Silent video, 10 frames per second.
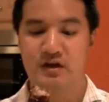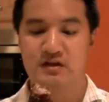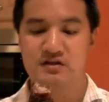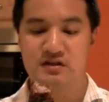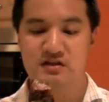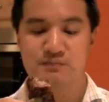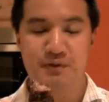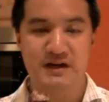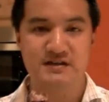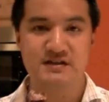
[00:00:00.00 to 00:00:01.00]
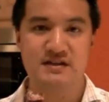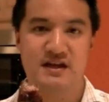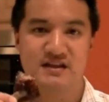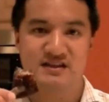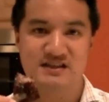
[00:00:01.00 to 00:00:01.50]
It's the spices
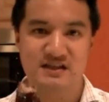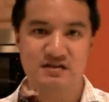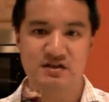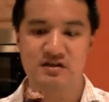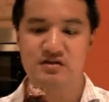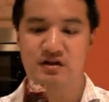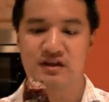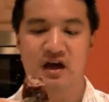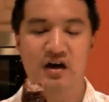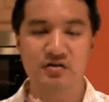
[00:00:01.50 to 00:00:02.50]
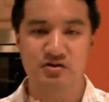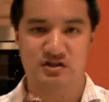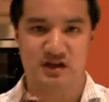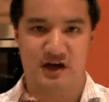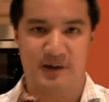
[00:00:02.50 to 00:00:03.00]
and the seasonings on the other
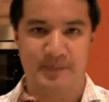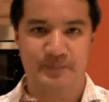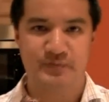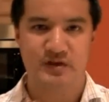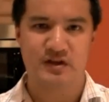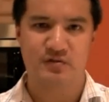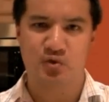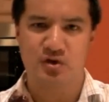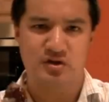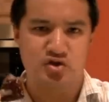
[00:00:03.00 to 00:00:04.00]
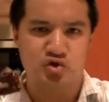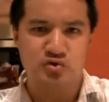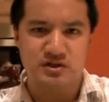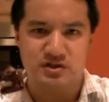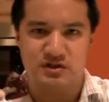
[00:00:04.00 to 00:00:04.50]
side that where the
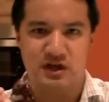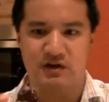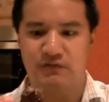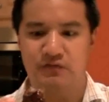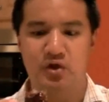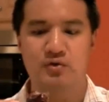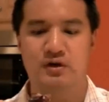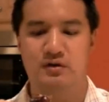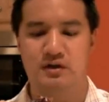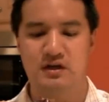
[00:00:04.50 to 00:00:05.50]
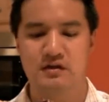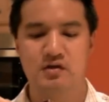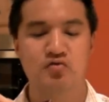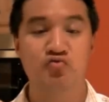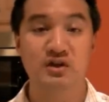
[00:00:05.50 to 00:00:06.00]
juices just kind of flowed underneath.
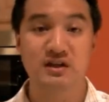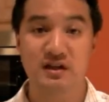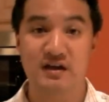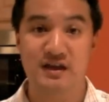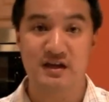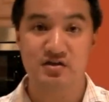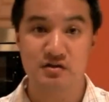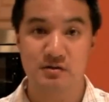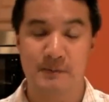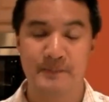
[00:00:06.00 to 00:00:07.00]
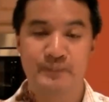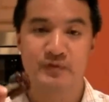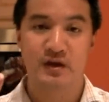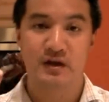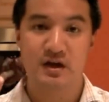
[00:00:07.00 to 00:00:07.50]
Really like that too.
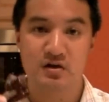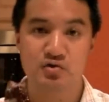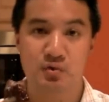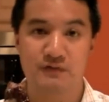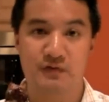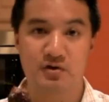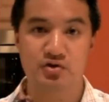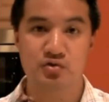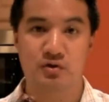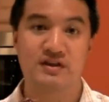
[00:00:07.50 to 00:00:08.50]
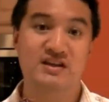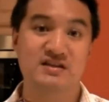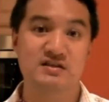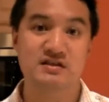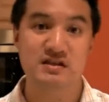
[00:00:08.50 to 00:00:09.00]
Here's where it falls short, the
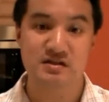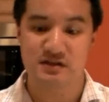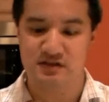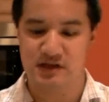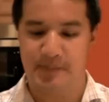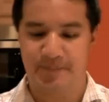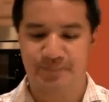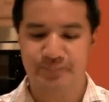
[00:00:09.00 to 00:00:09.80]
consistency.